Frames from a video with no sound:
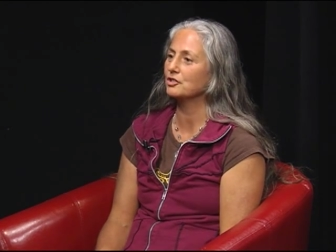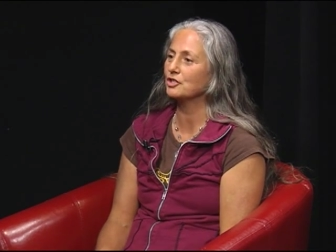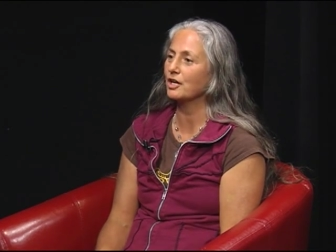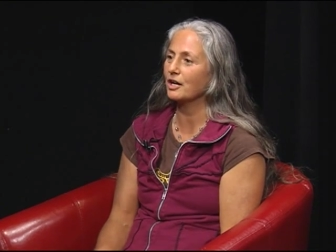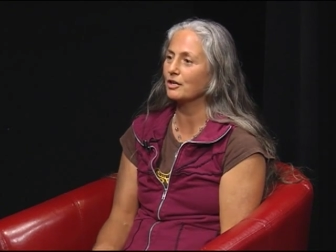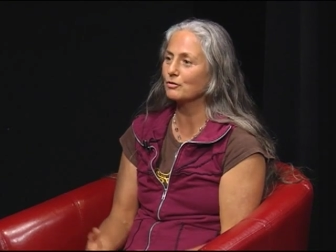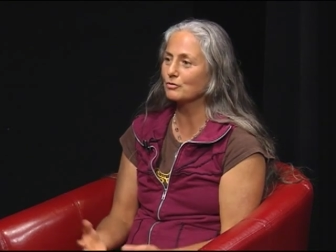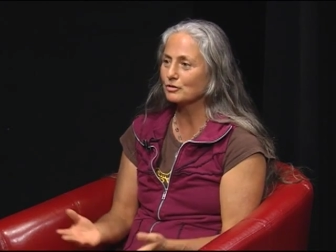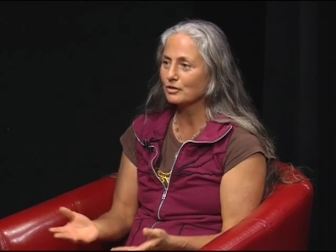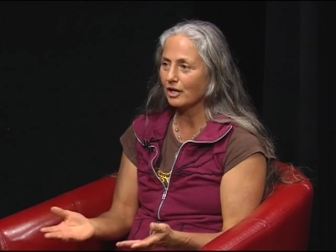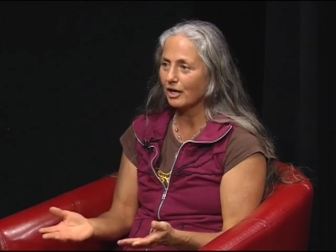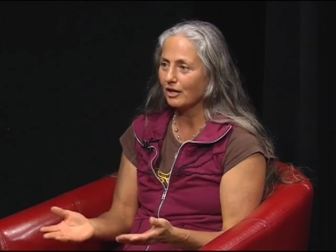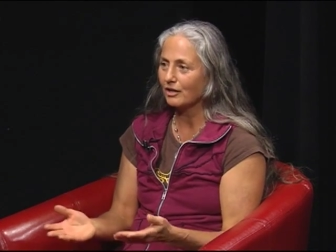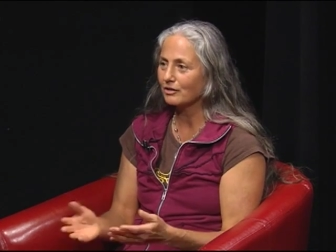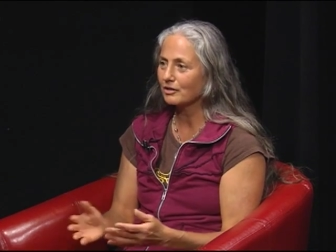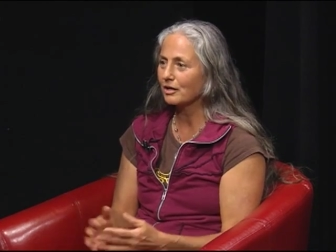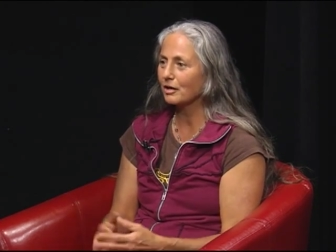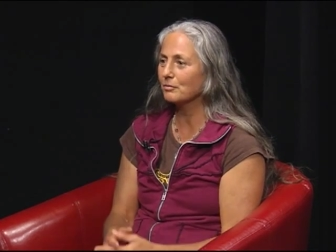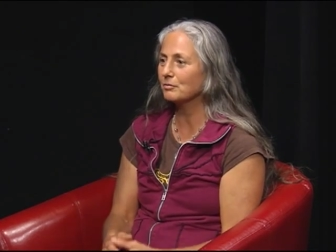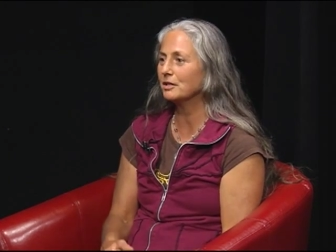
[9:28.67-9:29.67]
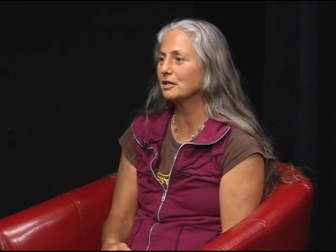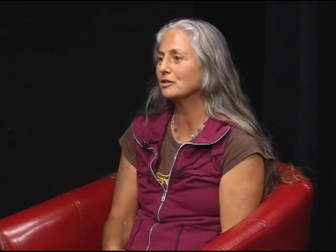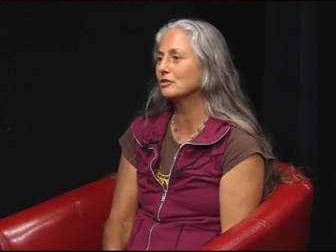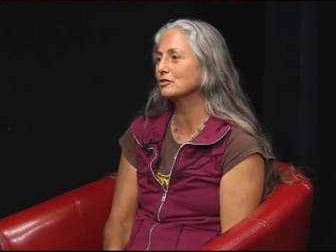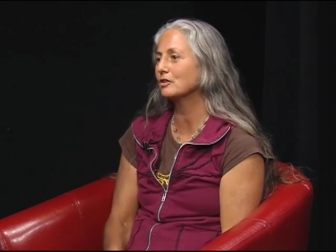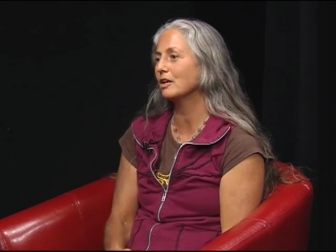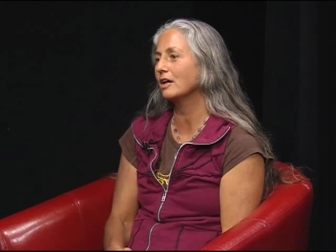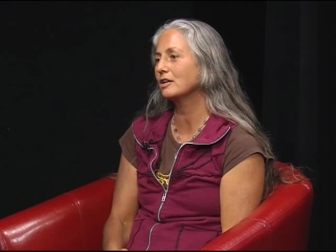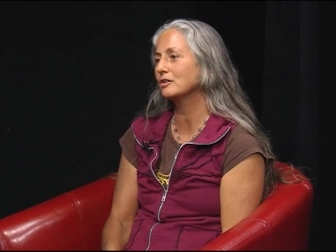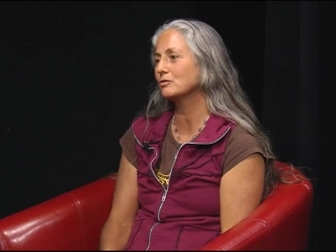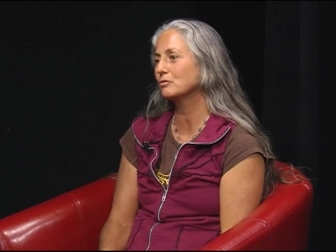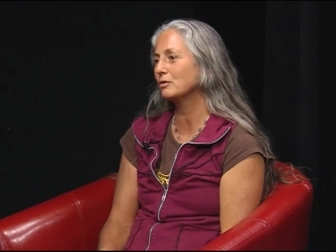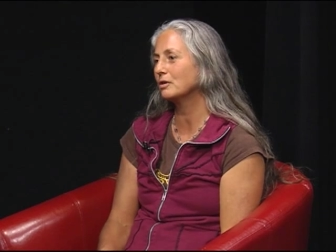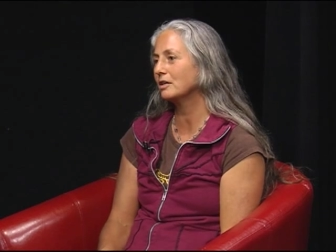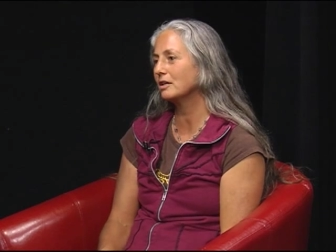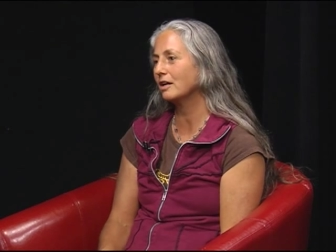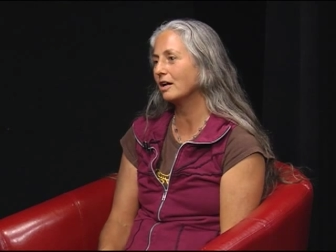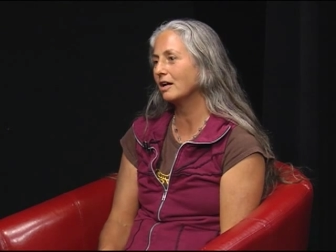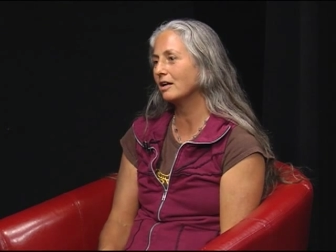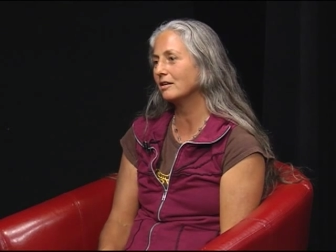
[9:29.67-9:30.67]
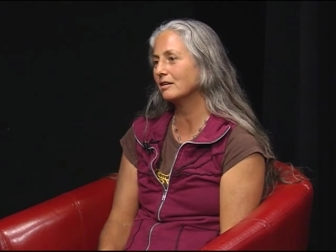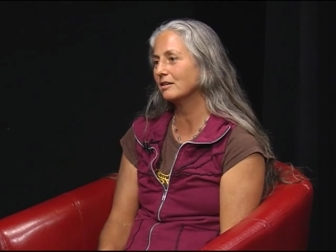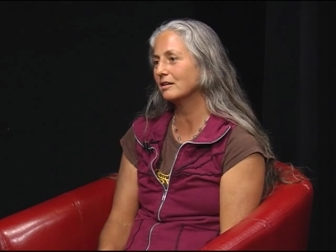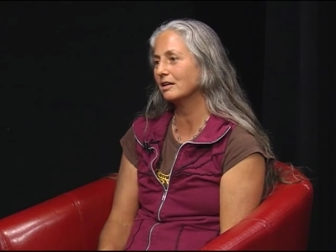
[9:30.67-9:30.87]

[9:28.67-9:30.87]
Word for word: Jayutal coming July 28th,